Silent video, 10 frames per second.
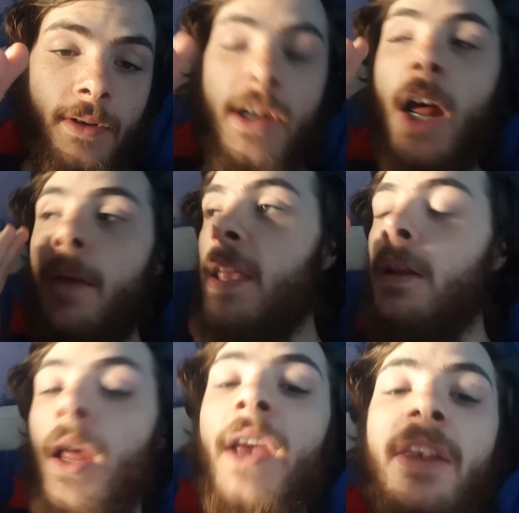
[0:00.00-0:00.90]
And I
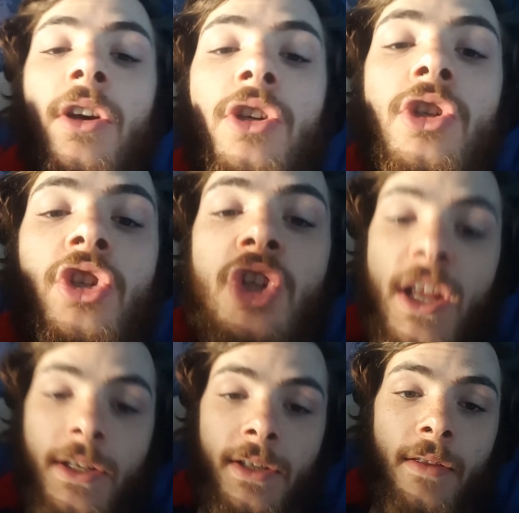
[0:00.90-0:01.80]
mean like
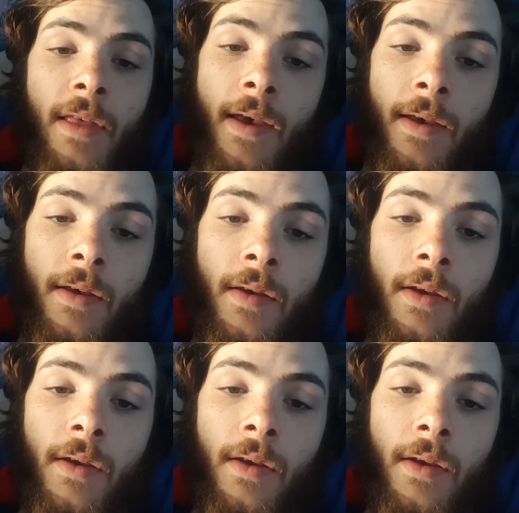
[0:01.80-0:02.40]
shit there.